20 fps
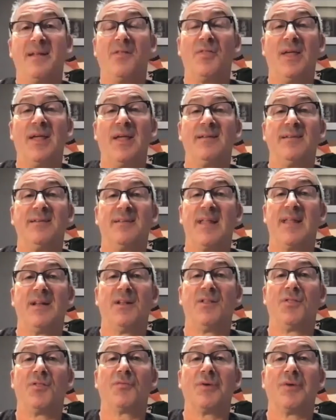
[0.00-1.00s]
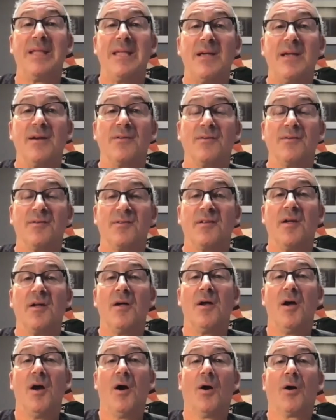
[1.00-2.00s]
things and in 3 years
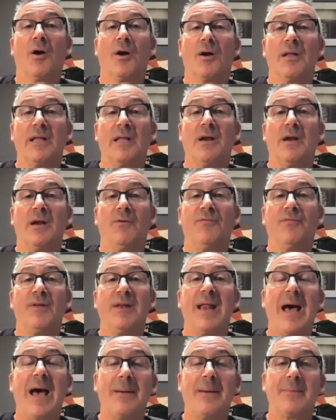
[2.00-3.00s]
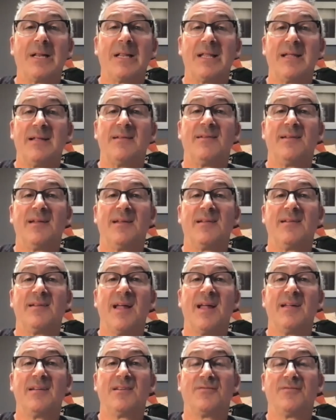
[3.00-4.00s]
are, phenomenally
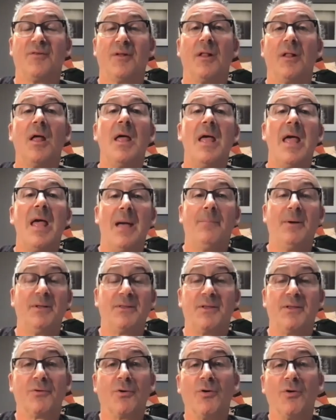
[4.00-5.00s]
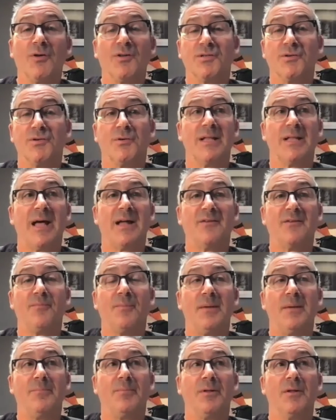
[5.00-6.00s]
successful. But there are also a lot of
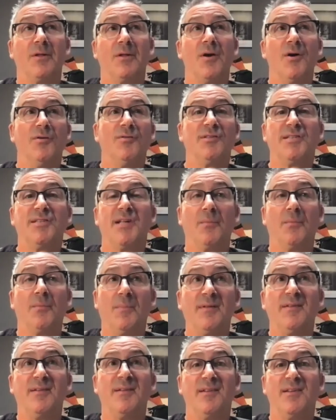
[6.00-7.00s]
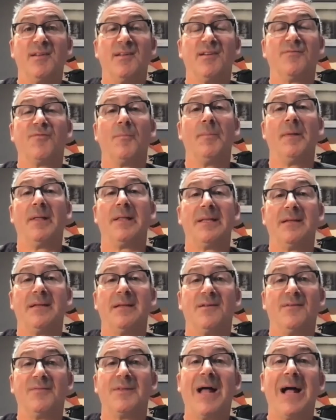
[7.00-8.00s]
people who sell businesses for
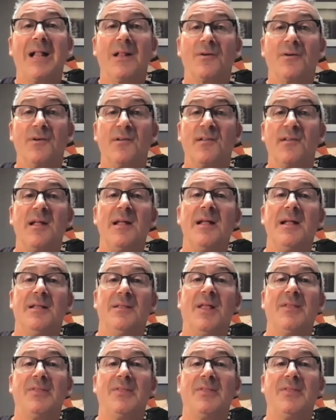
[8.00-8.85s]
billions of dollars that